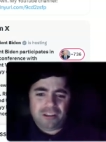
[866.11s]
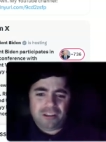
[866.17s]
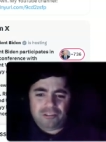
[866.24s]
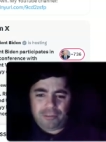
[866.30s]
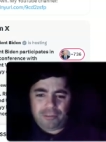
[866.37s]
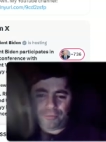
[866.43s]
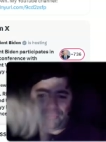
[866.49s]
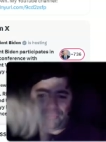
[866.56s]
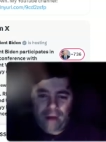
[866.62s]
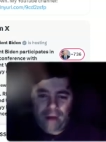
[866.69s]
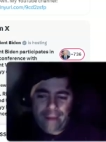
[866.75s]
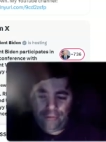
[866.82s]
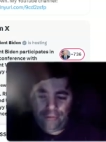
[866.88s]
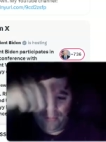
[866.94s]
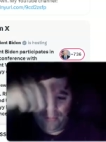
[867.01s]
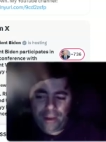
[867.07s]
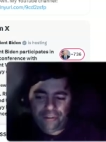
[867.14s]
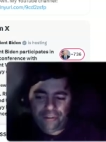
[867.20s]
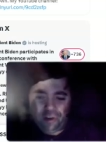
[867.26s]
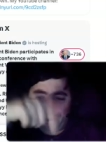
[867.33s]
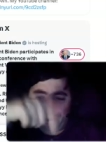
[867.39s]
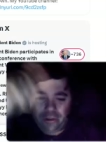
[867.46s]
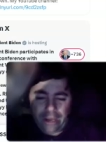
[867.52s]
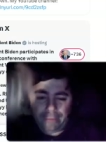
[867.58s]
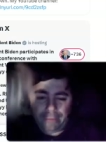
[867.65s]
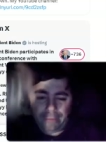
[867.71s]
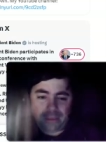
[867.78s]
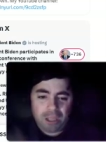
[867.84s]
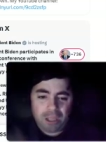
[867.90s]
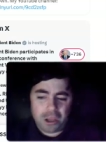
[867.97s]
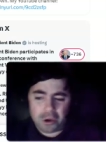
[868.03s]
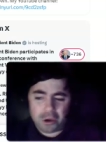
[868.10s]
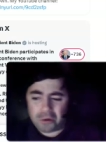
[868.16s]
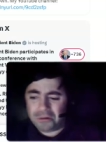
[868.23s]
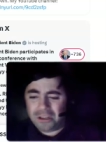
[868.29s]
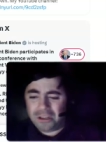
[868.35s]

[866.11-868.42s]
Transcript: subscribe to my channel down below.